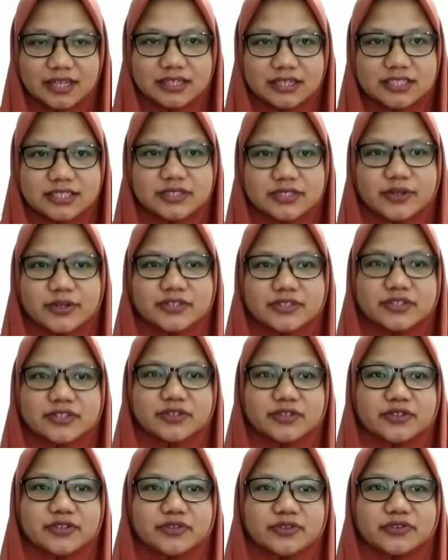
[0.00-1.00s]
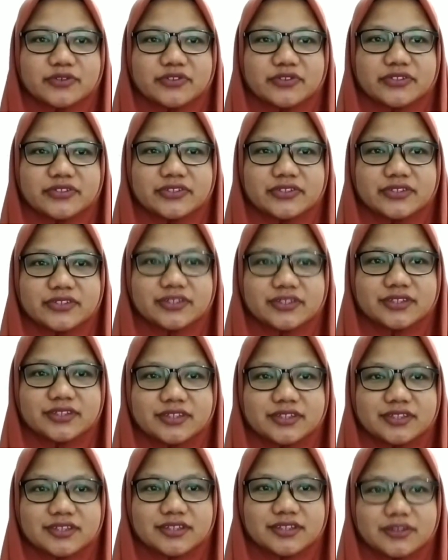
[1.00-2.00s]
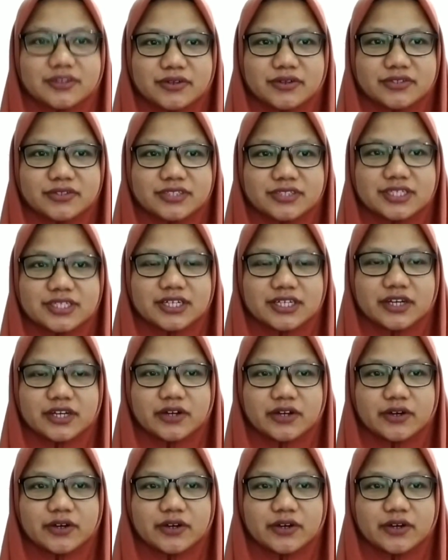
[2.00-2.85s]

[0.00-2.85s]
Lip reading: This is also due to through the